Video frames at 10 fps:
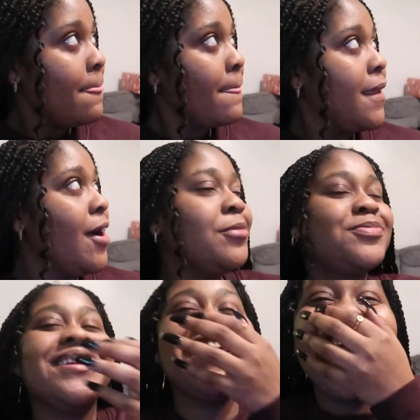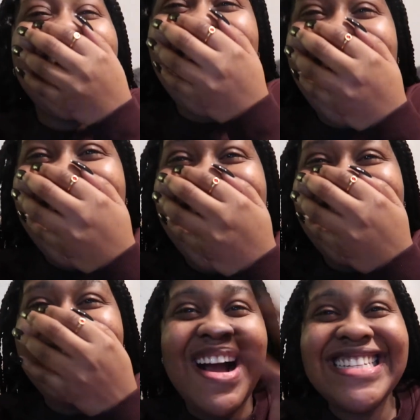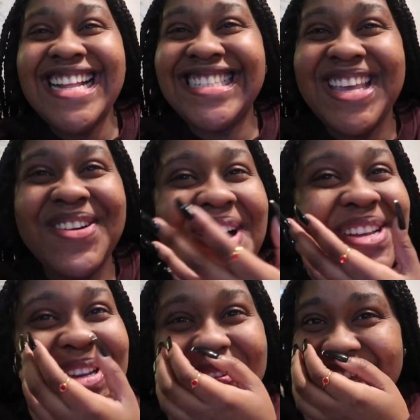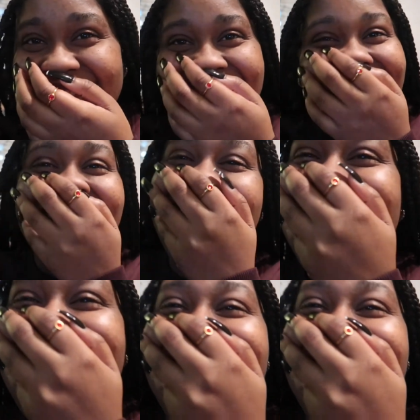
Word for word: Oh, I don't know why she had to kill my jiggers like that.